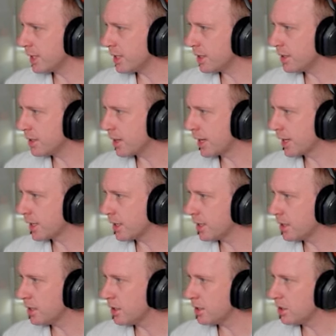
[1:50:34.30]
like,
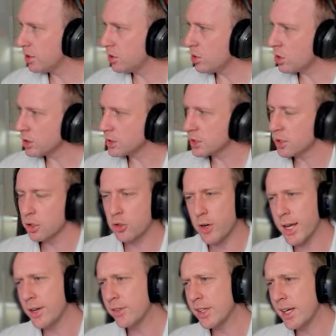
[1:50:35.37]
you're not so
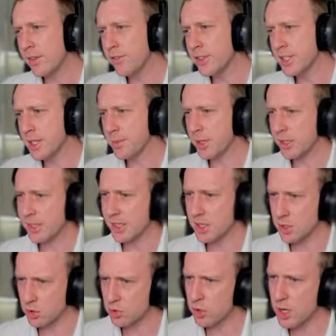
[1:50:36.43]
great of a game for something like a
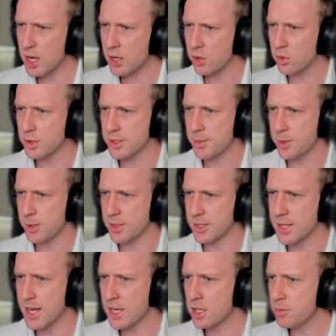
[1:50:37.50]
Zoroark or something like that.